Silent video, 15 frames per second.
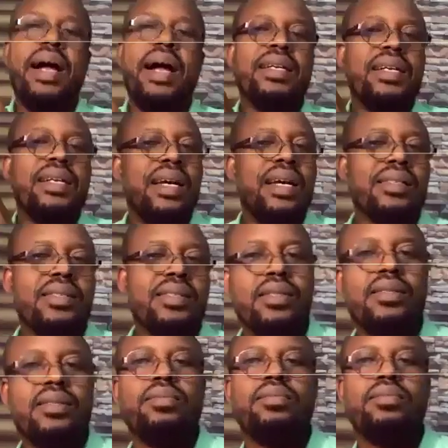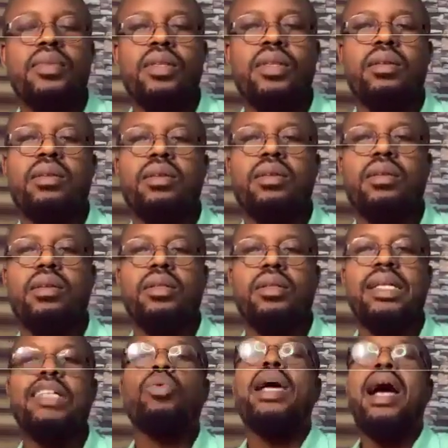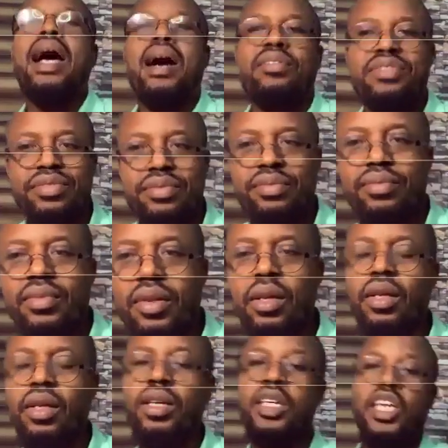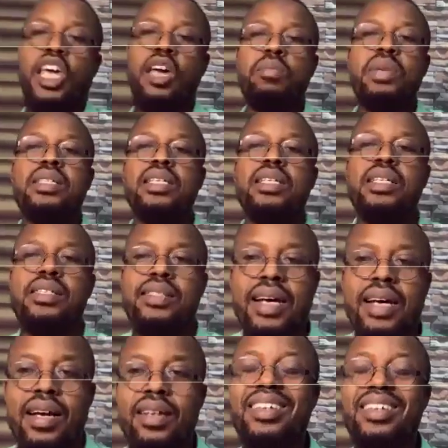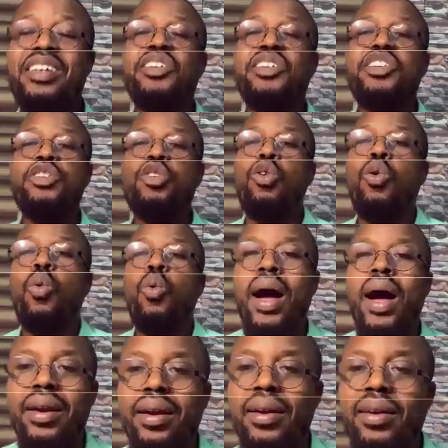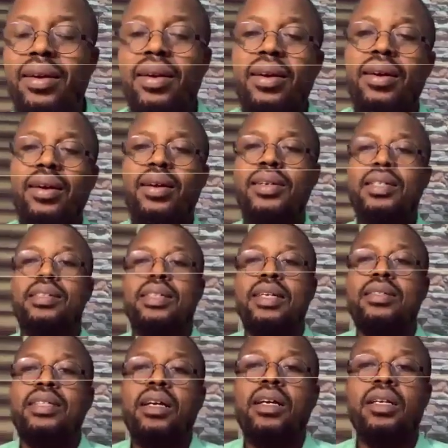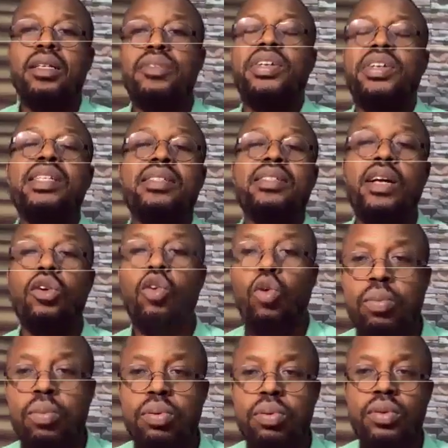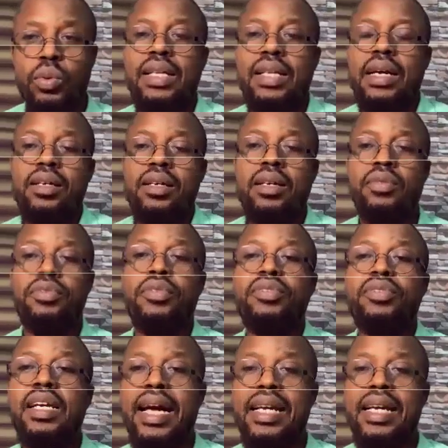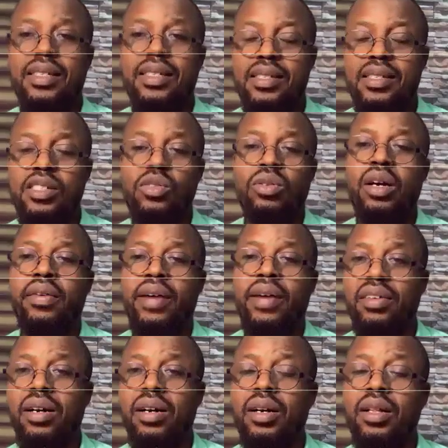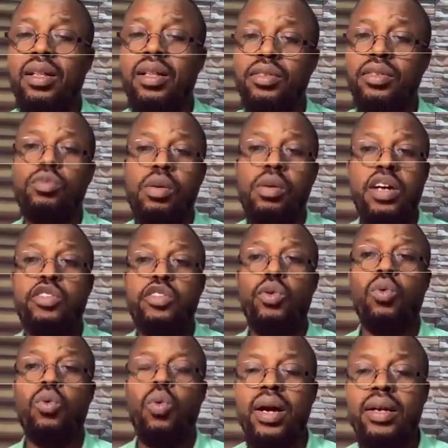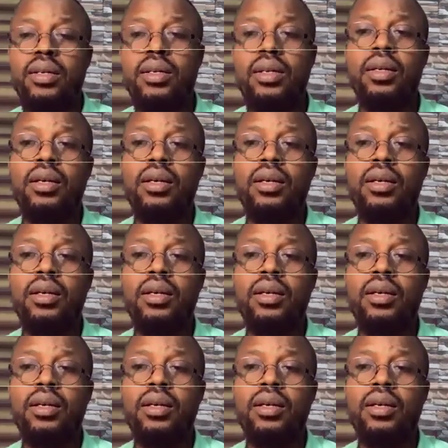partners that we have. K minting is there. Neo1, the ZenTech, the fintech group with 15 licenses on arrival. You remember Neo1,